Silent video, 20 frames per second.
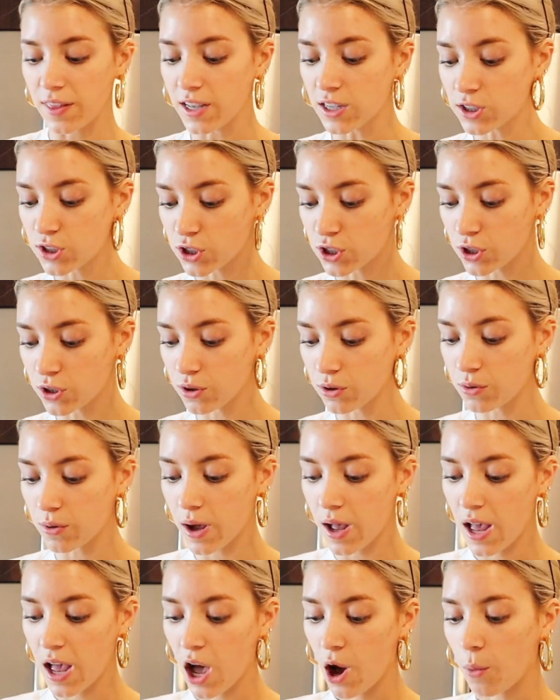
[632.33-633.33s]
These
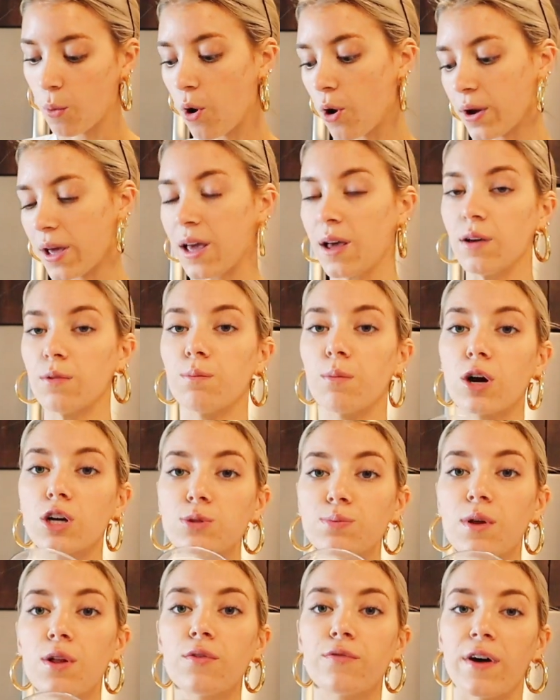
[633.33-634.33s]
two, well, okay,
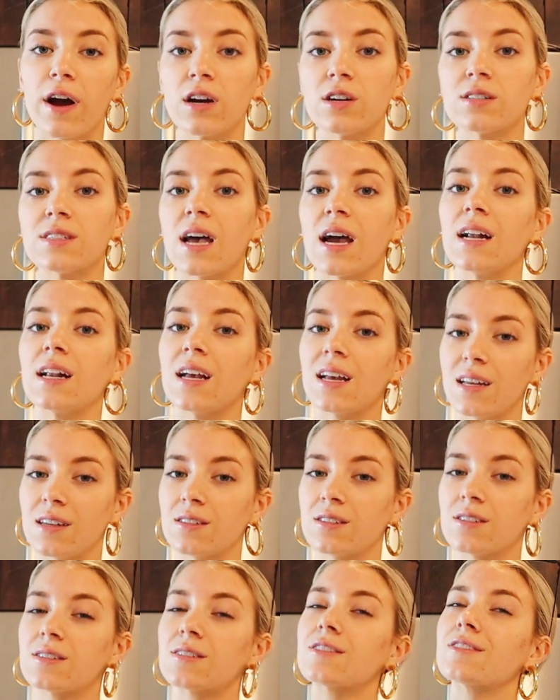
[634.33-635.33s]
Marshmallow Fireside
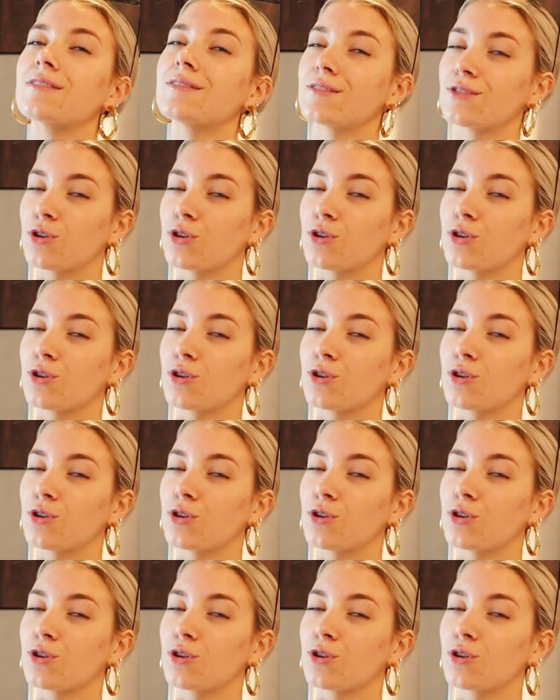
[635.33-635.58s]
is